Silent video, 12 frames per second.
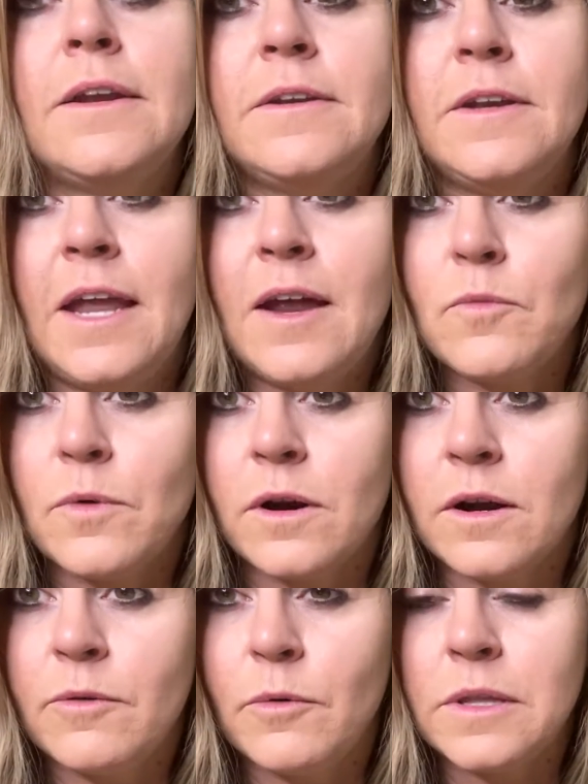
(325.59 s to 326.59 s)

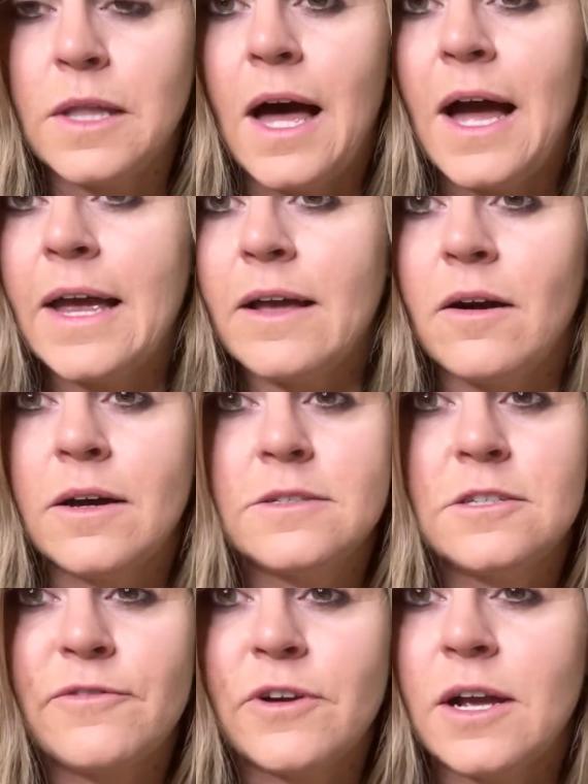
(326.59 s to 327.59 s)
network, relying on
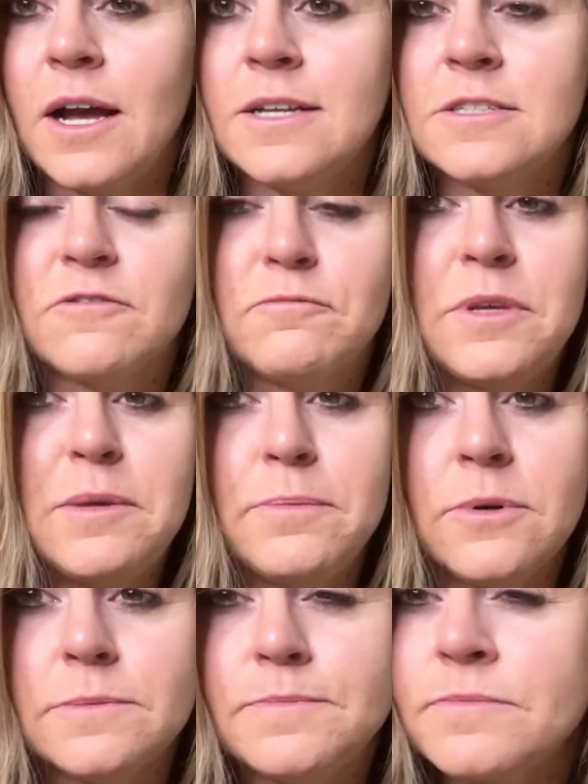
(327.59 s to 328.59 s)
different kinds of
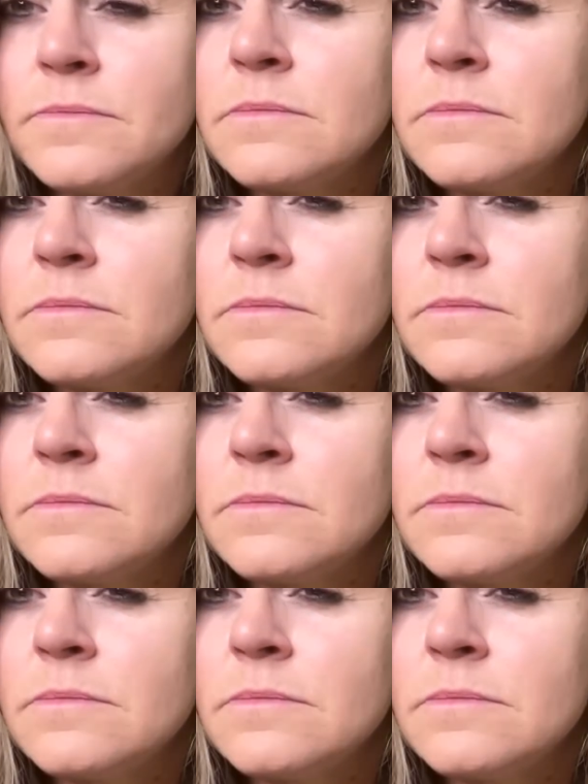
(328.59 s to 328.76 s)
people,